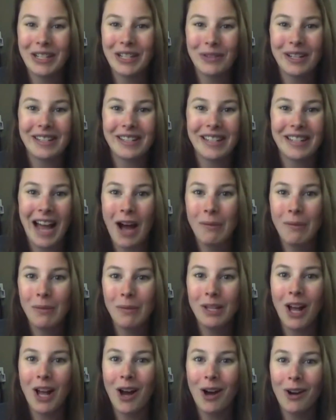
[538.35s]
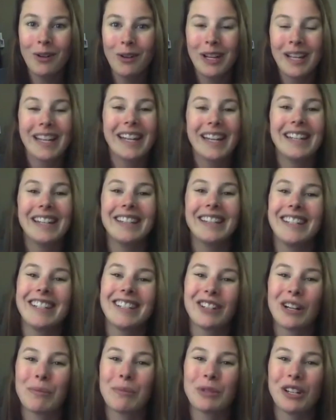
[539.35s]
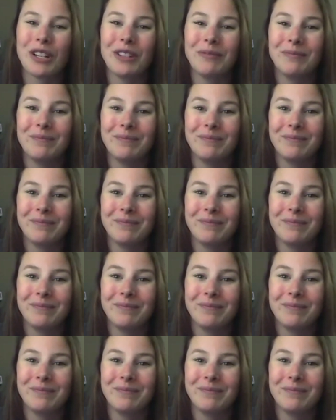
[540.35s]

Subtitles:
to it down below in the description.